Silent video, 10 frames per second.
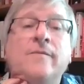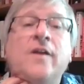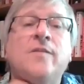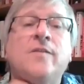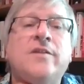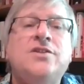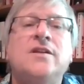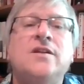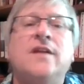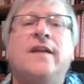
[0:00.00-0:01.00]
And you
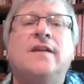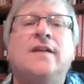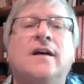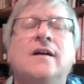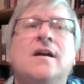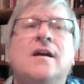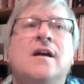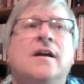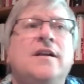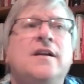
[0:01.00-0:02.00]
mentioned that
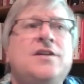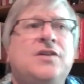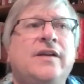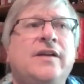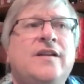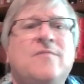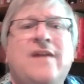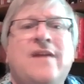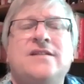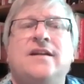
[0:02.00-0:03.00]
initially
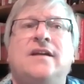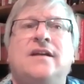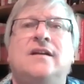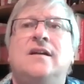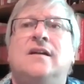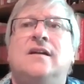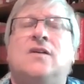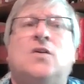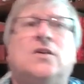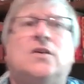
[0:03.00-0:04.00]
domestic
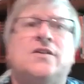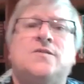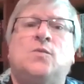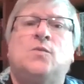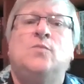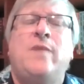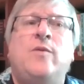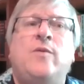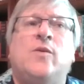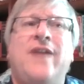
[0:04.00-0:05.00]
calls
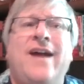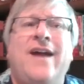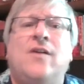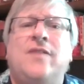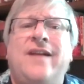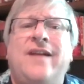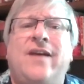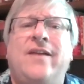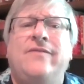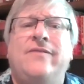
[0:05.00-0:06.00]
maybe were down and
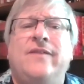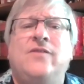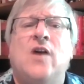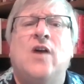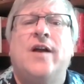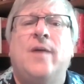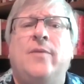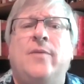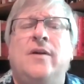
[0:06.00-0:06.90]
now they've gone up.